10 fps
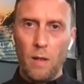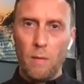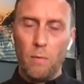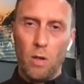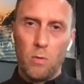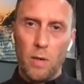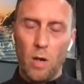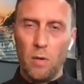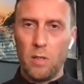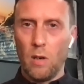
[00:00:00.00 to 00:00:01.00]
But as we
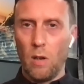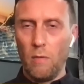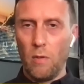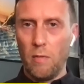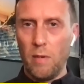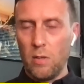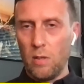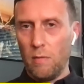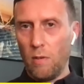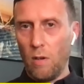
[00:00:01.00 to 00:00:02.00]
know, there's a lot of other
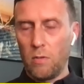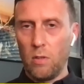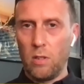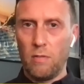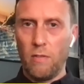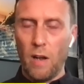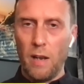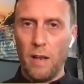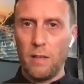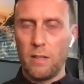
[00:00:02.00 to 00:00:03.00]
issues involved, such as
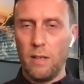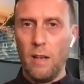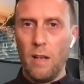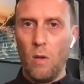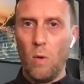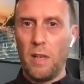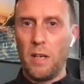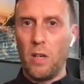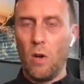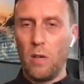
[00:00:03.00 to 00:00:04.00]
finance and, and whether
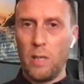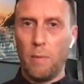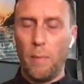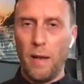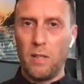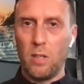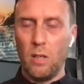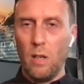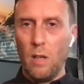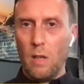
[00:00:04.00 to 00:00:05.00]
De Jong is prepared
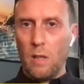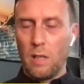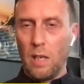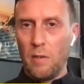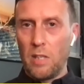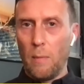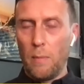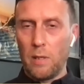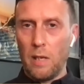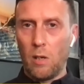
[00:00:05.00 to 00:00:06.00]
to, to leave a
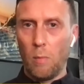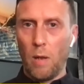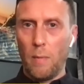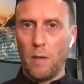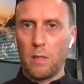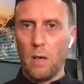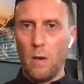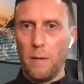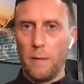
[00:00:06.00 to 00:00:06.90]
Champions League club like Barcelona.